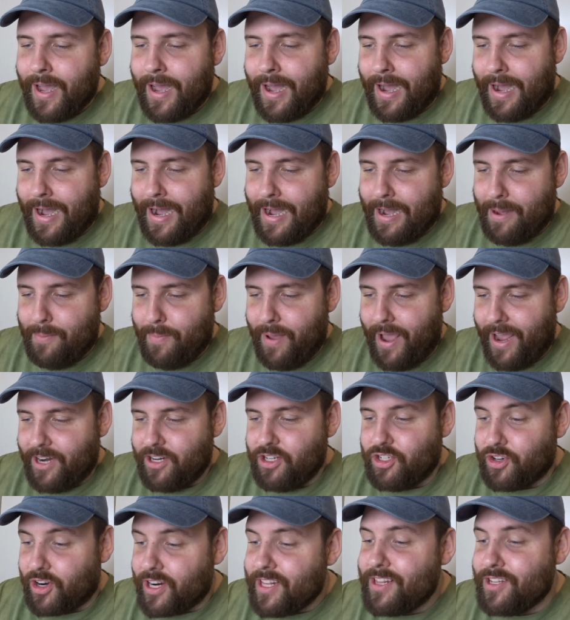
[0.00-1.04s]

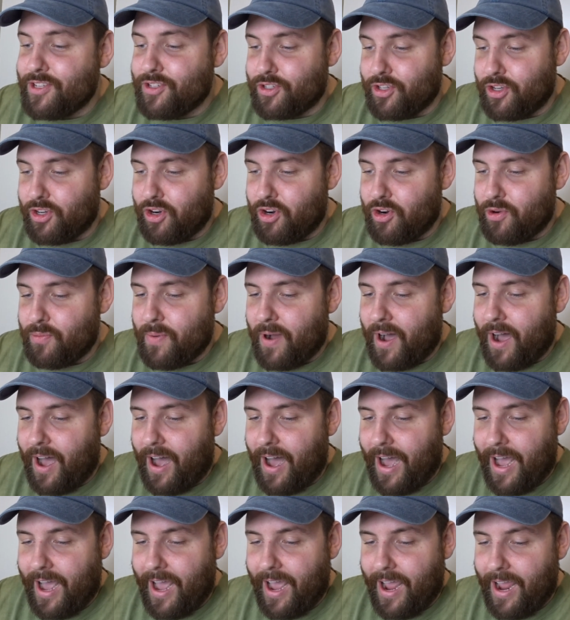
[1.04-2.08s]
And during the Zoom,
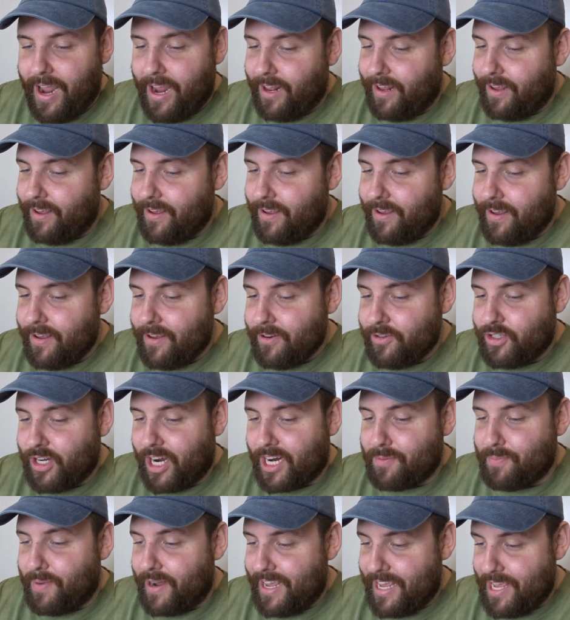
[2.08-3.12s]
I
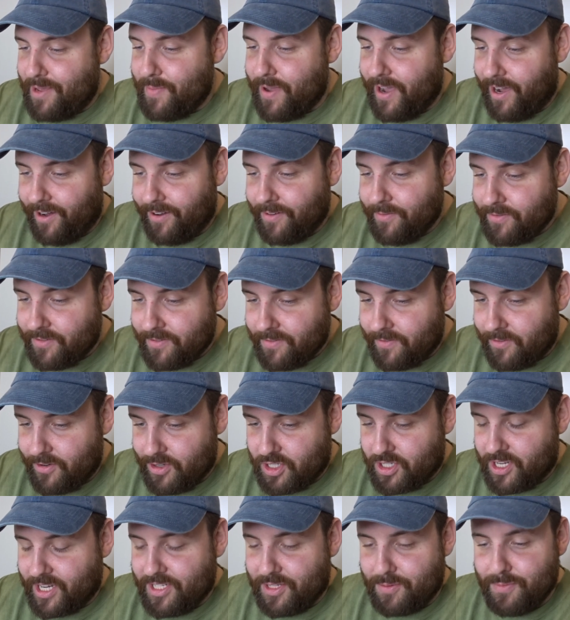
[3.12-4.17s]
checked my email
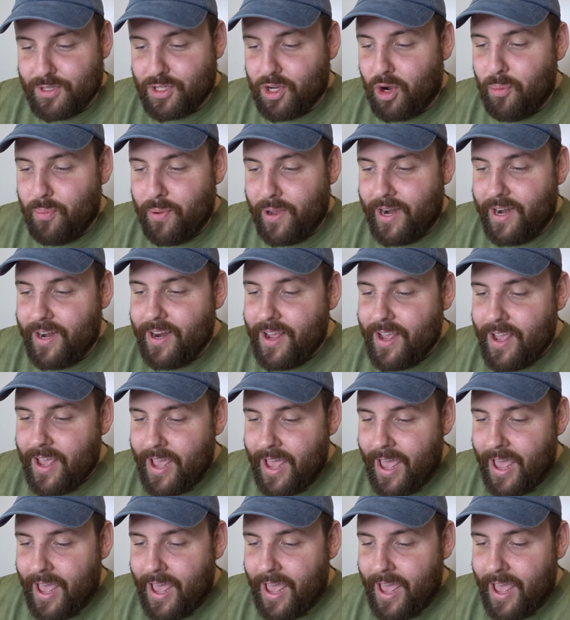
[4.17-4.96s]
just because it was open